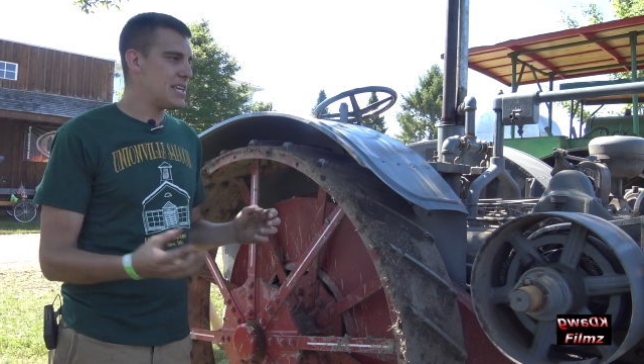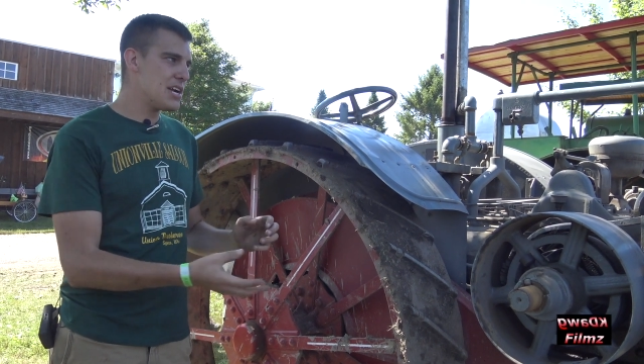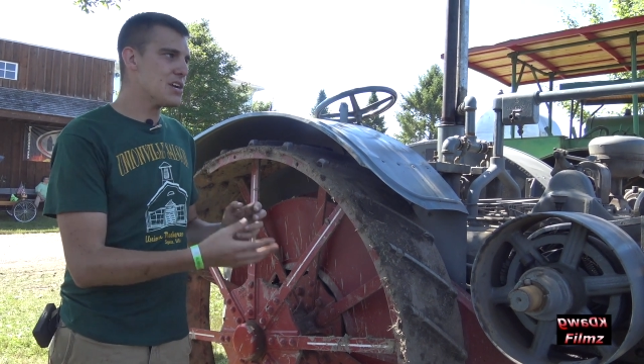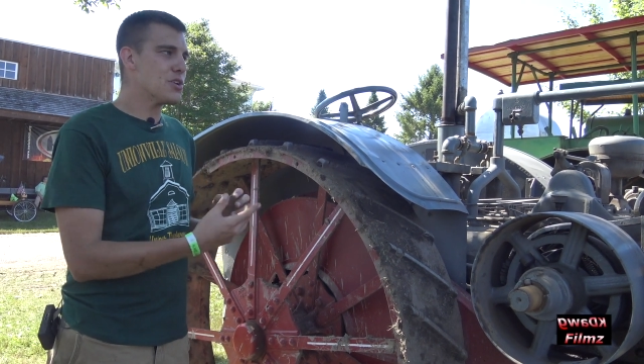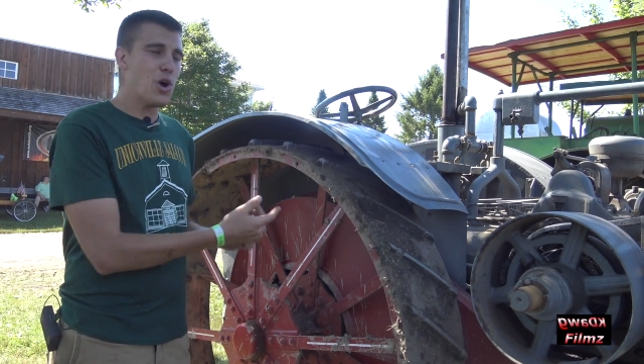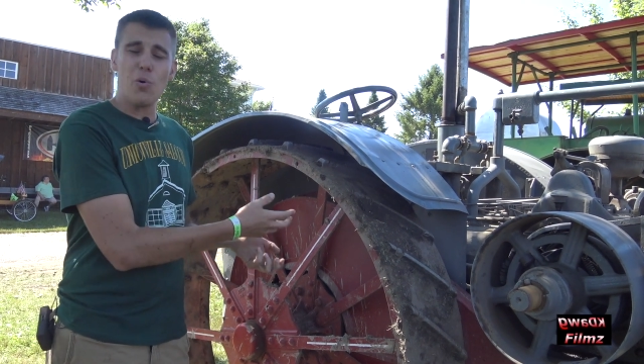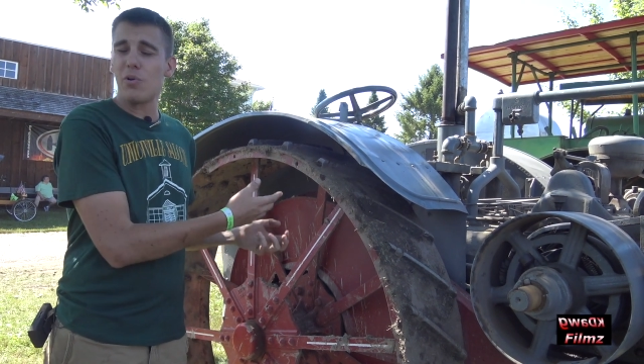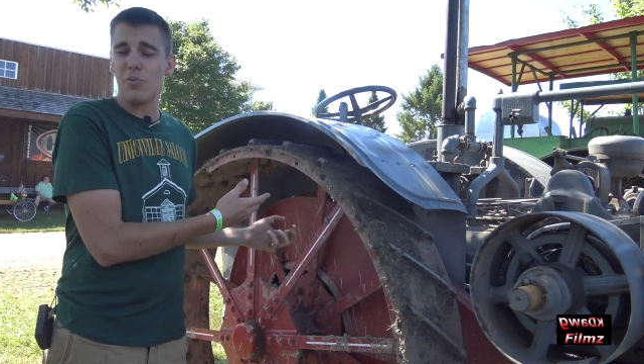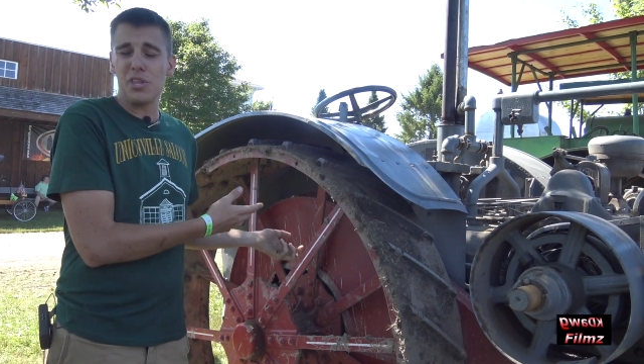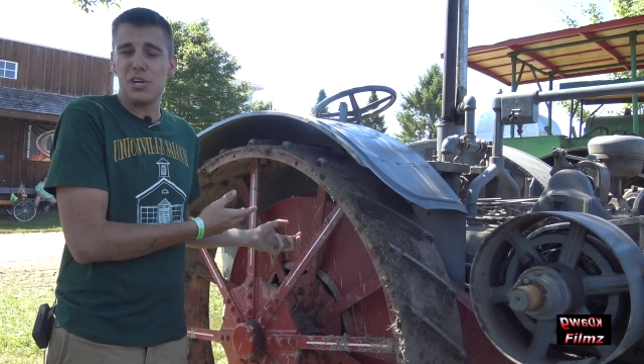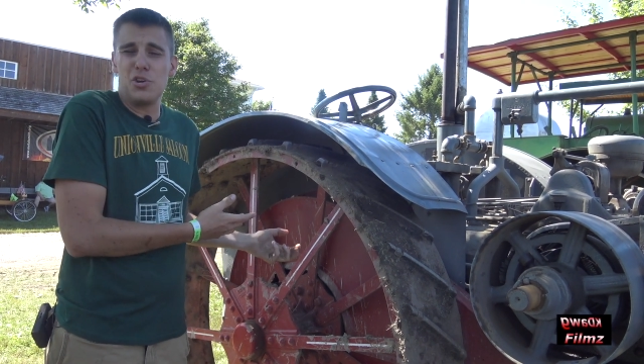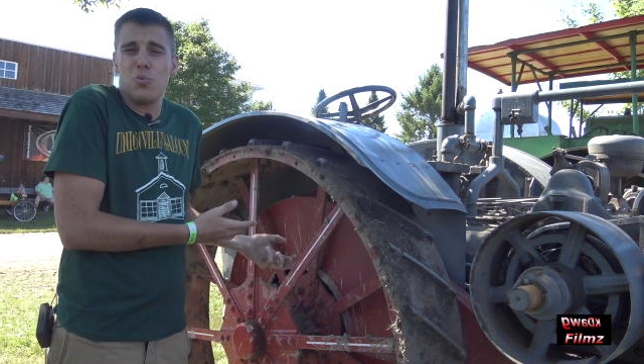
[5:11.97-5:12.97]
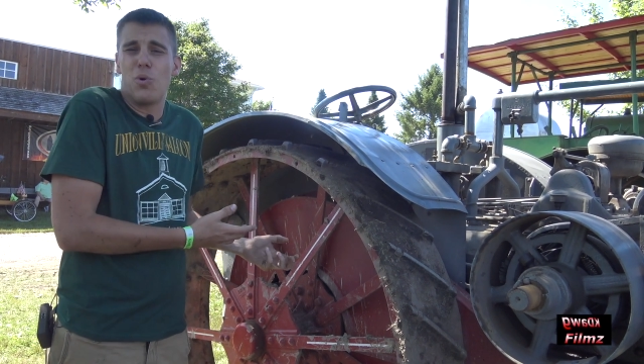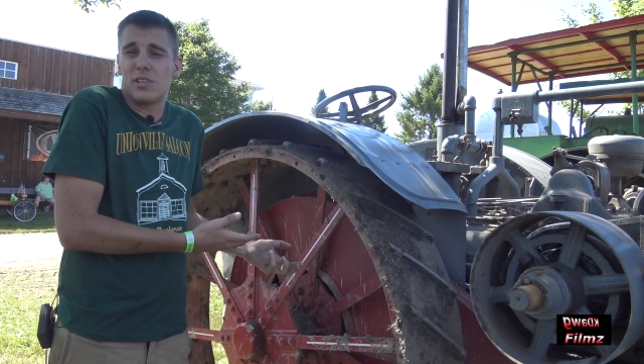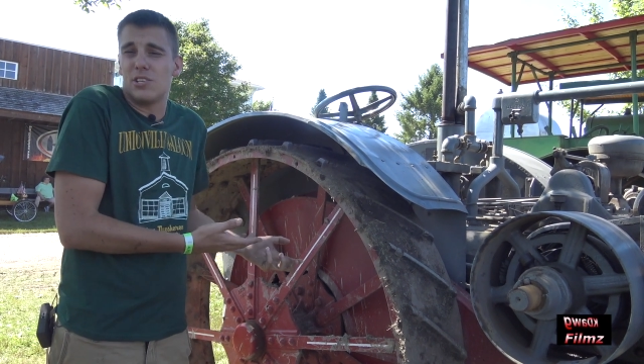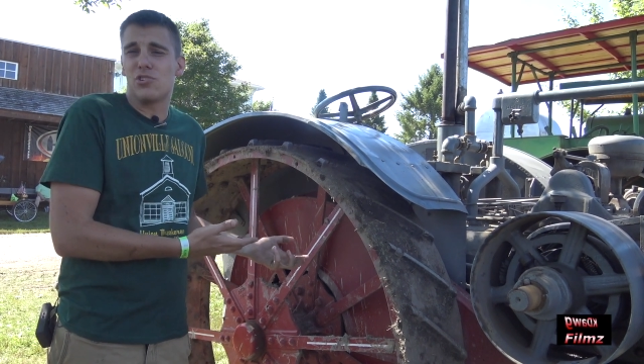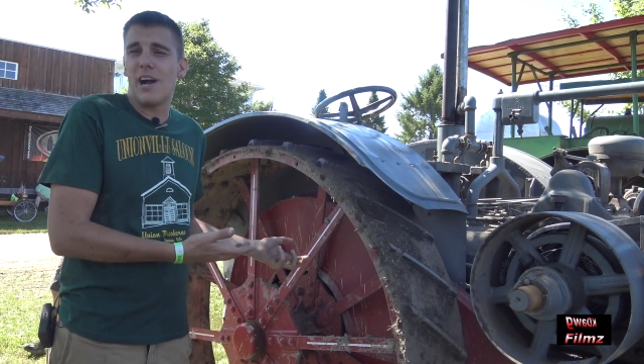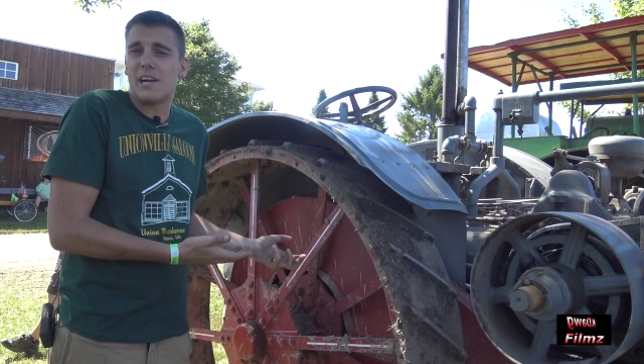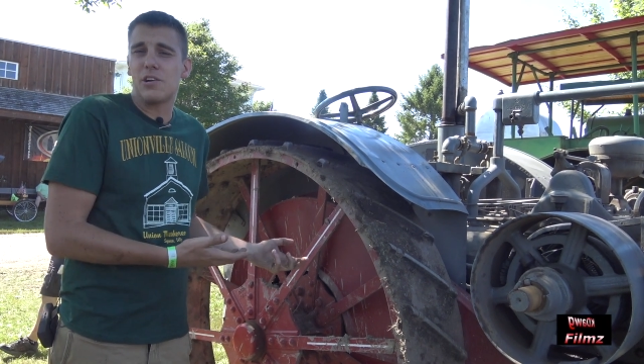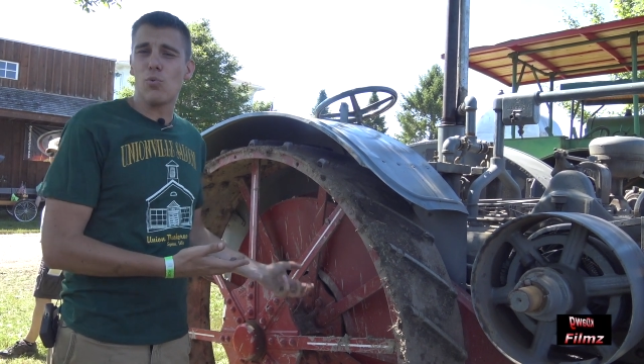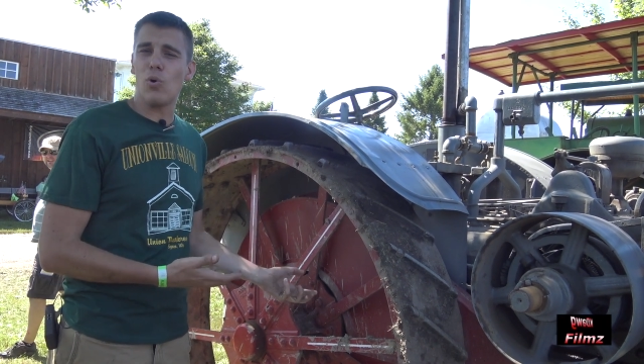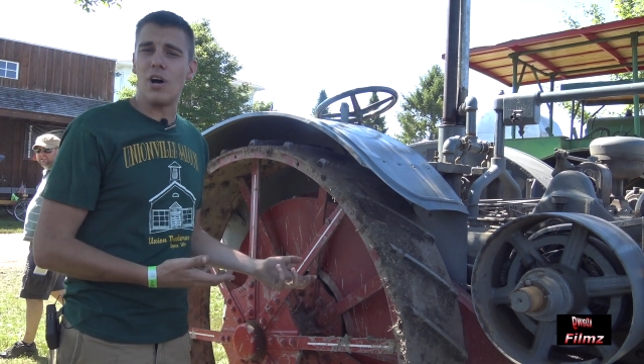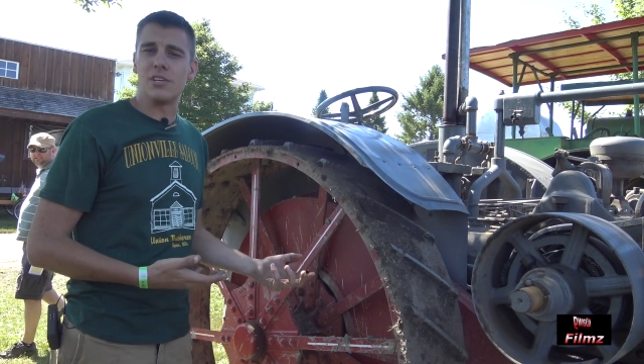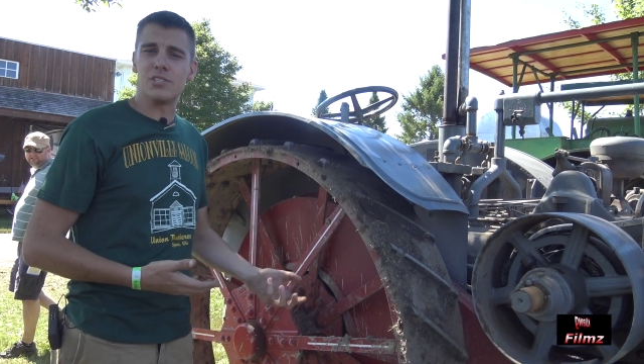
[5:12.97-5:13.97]
Here, no one really knew what the tractor
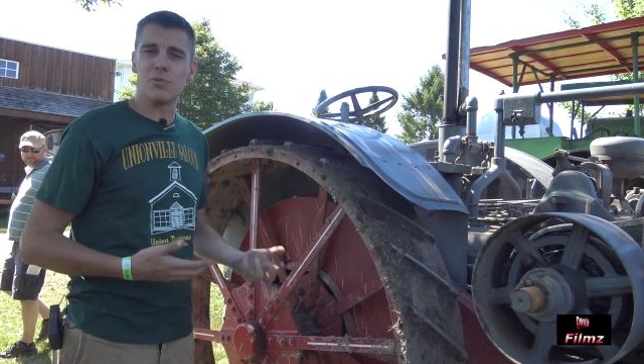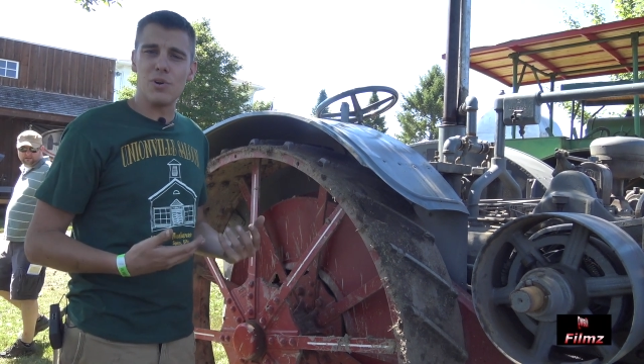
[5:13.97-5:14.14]
was.